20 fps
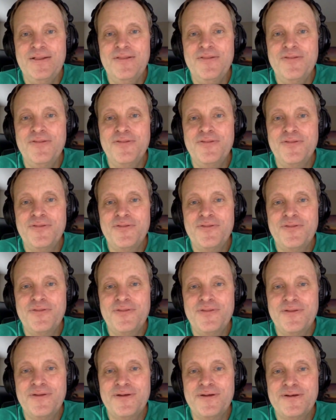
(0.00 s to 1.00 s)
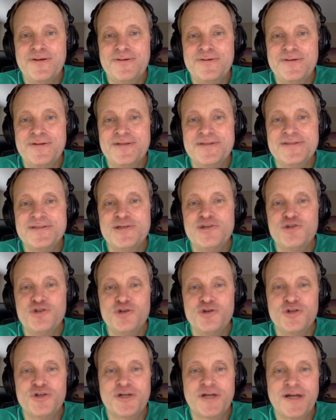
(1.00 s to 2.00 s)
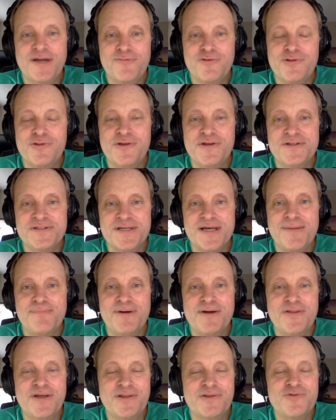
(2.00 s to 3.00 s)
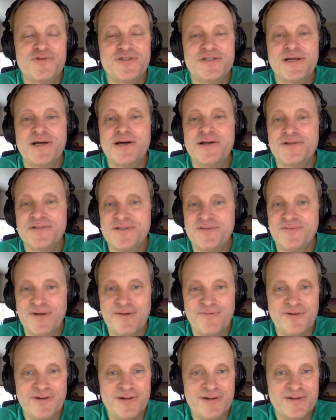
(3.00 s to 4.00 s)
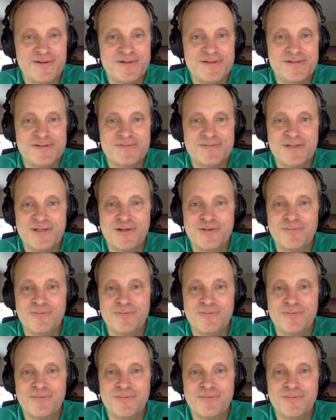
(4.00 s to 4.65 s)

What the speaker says: the decision to cover this up. I think there's tons of evidence.